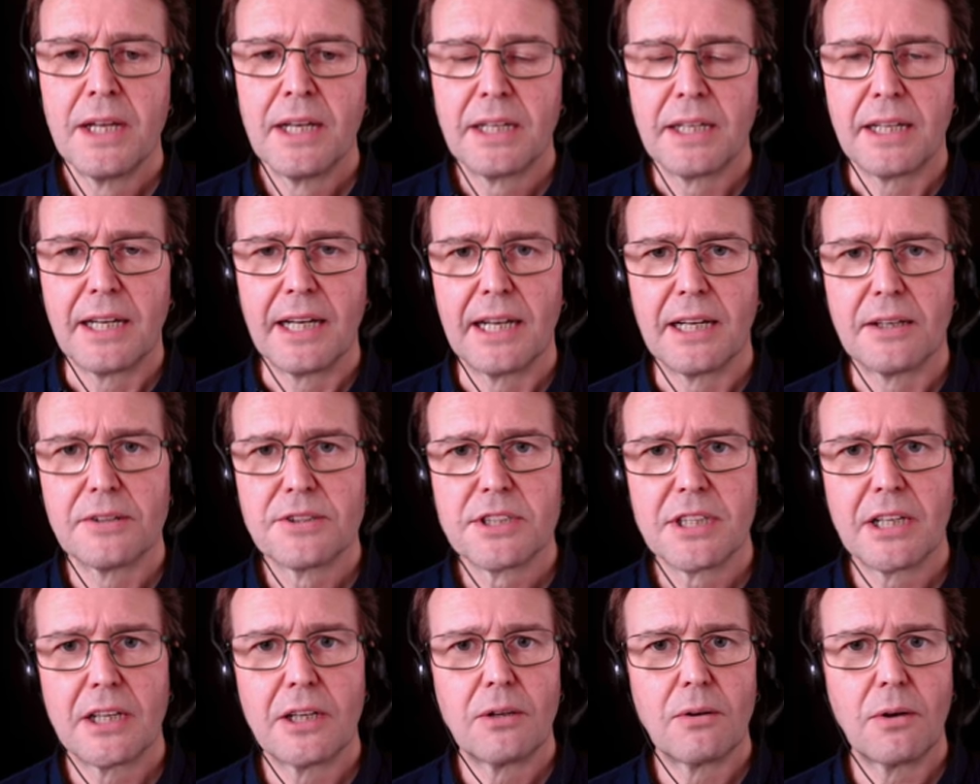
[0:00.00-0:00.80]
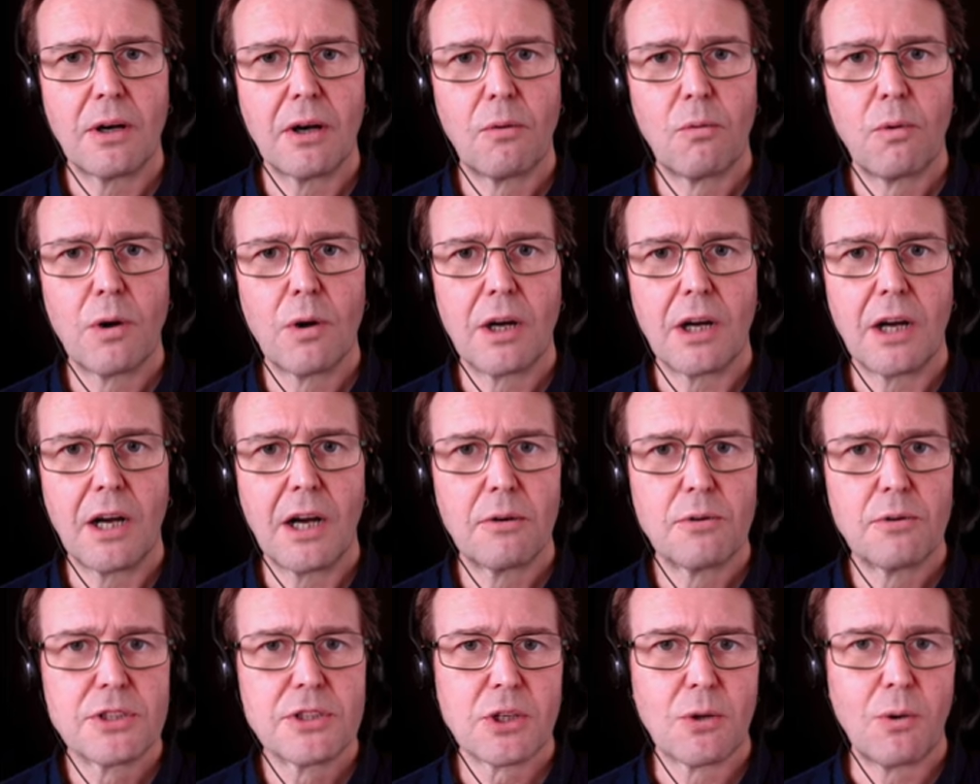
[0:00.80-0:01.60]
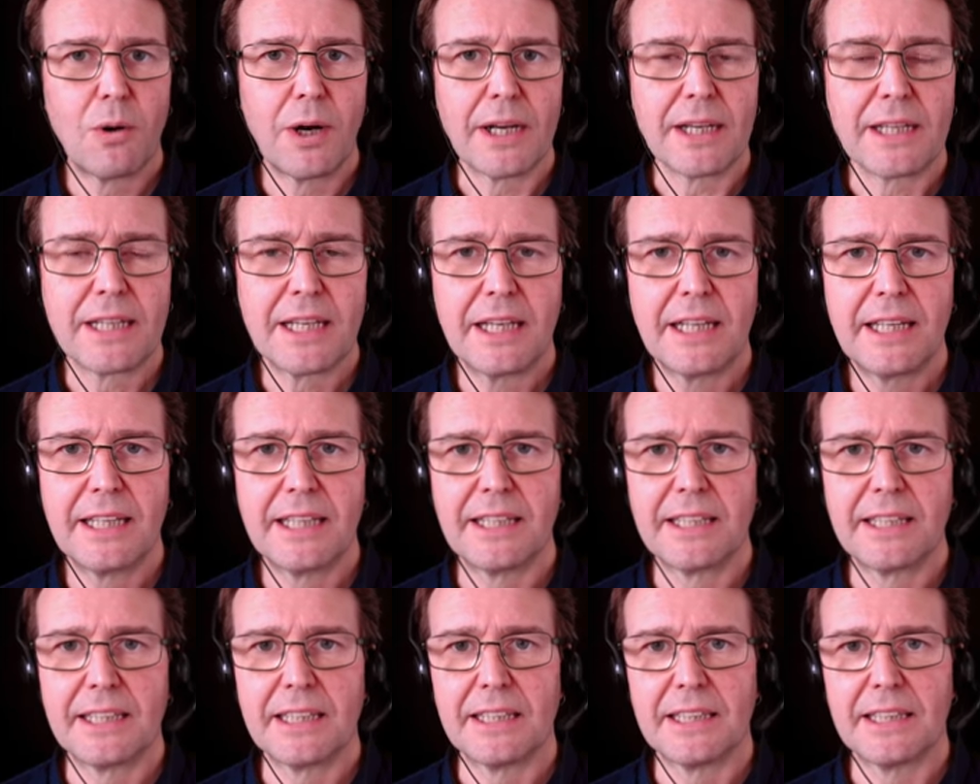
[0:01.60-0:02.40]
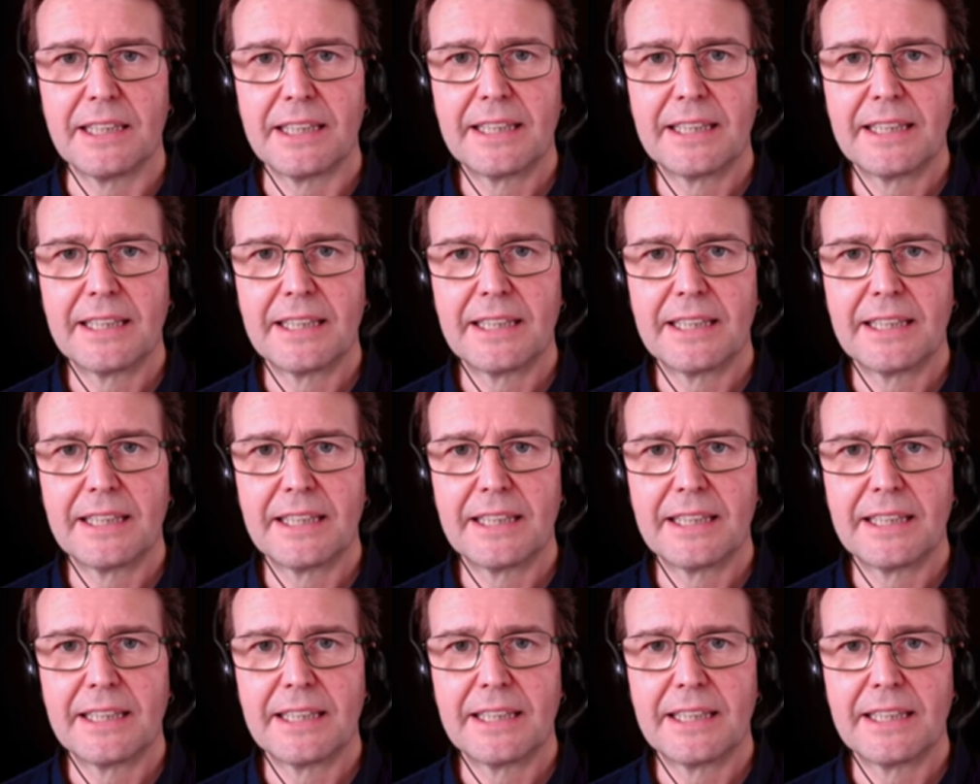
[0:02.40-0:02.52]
Now, so what I was quite keen uh,